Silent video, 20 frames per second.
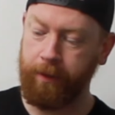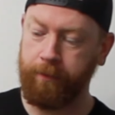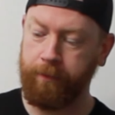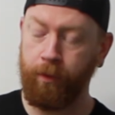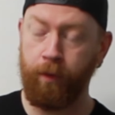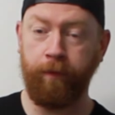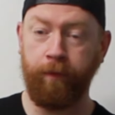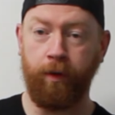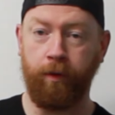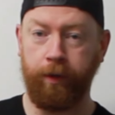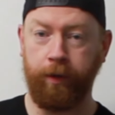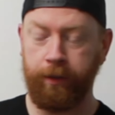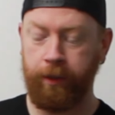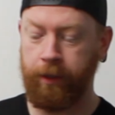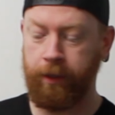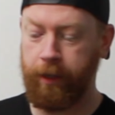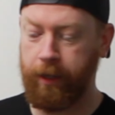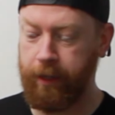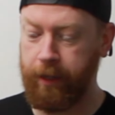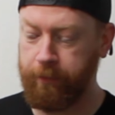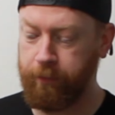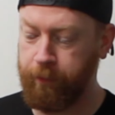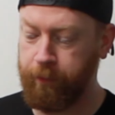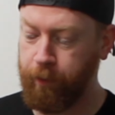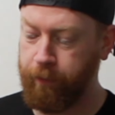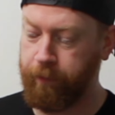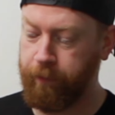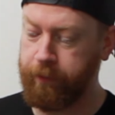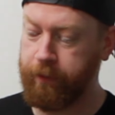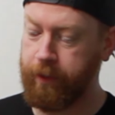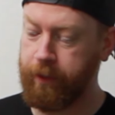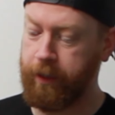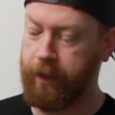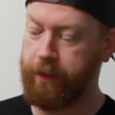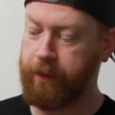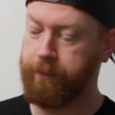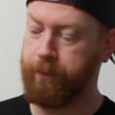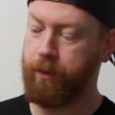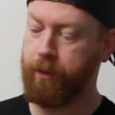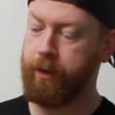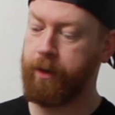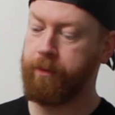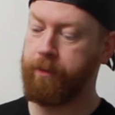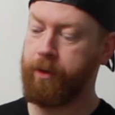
Moving on, we'll move on to the next pocket,